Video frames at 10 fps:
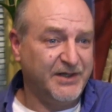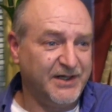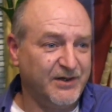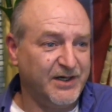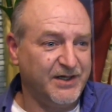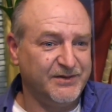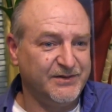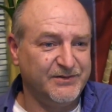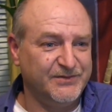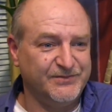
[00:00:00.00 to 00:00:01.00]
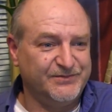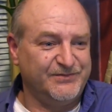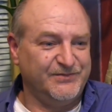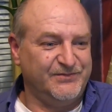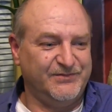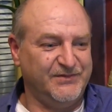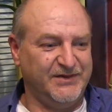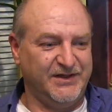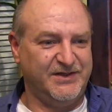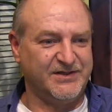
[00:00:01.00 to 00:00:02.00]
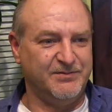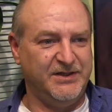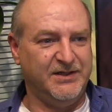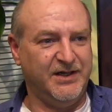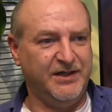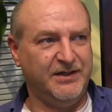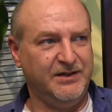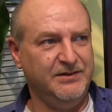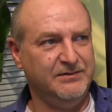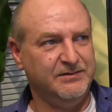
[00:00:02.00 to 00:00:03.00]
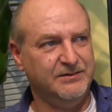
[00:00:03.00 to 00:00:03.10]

but I, I that doesn't mean anything.